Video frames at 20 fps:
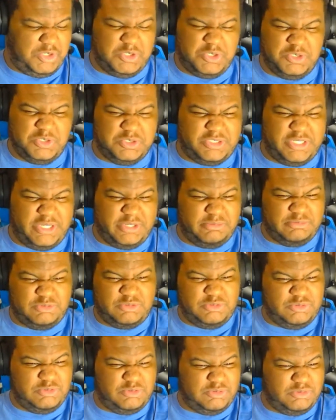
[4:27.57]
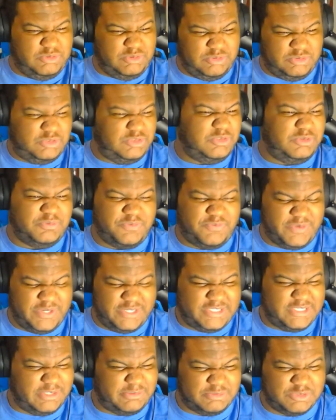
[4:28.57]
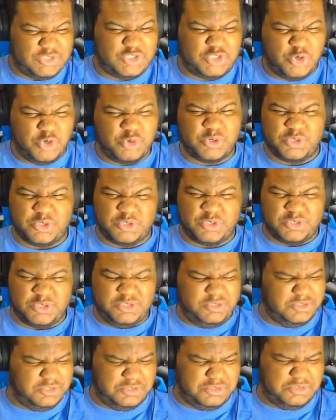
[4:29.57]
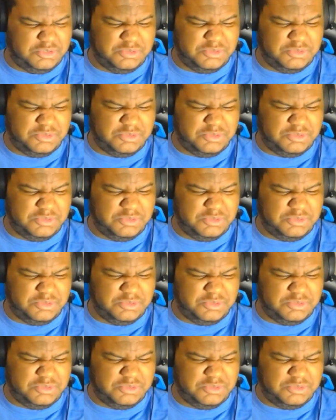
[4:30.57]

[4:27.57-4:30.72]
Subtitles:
Oh, take him to school, don't show my face cause I'm the shooter.